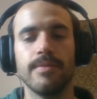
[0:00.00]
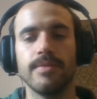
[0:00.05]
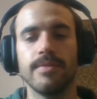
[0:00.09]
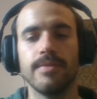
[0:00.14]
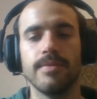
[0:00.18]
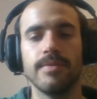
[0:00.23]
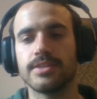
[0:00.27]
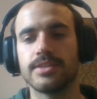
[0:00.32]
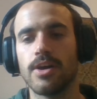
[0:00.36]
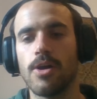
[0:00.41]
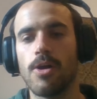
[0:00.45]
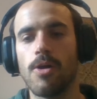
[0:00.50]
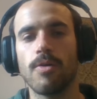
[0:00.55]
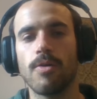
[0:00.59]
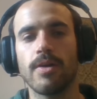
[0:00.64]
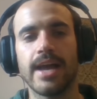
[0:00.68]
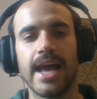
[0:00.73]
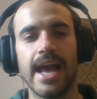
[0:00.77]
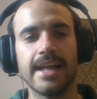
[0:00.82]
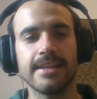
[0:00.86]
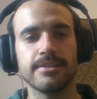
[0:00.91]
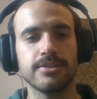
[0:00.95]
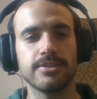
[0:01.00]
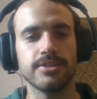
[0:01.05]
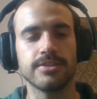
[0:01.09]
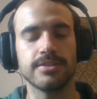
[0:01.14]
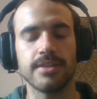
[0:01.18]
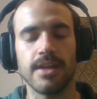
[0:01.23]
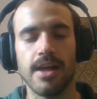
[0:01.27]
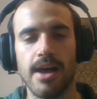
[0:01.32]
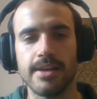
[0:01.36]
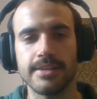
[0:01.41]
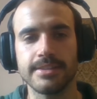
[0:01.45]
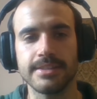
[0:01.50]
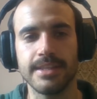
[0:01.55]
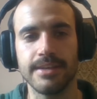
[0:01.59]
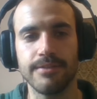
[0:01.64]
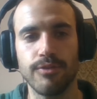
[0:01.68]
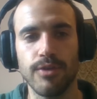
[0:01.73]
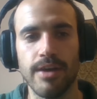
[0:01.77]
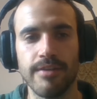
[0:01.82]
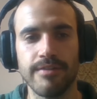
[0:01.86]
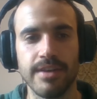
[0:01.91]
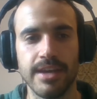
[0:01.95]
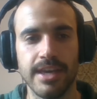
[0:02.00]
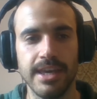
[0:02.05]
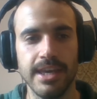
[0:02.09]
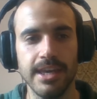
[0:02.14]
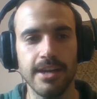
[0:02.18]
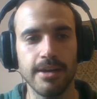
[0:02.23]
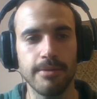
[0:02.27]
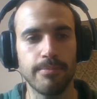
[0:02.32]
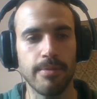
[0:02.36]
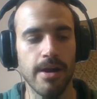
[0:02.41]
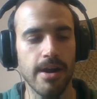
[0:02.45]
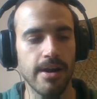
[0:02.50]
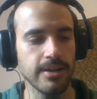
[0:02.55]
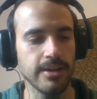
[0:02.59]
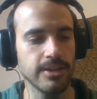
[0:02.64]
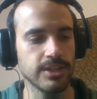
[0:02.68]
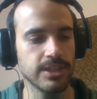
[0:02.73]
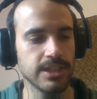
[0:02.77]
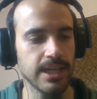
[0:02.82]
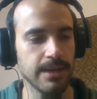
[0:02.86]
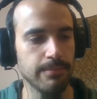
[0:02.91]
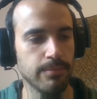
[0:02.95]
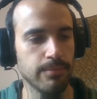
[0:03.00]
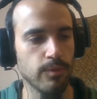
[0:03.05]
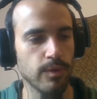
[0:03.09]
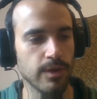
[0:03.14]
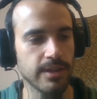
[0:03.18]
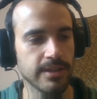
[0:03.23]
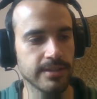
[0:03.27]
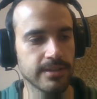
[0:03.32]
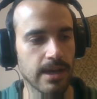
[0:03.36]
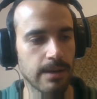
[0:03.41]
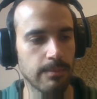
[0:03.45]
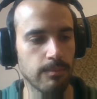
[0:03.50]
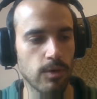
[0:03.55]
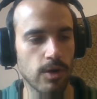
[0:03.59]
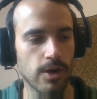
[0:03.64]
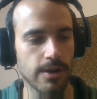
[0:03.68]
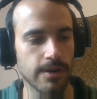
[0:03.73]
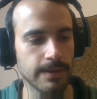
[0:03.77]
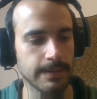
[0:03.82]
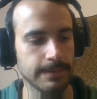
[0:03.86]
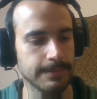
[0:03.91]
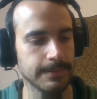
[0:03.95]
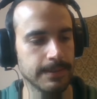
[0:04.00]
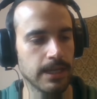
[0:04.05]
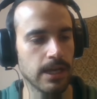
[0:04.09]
So Kat just asked if we have a gear partnership with someone.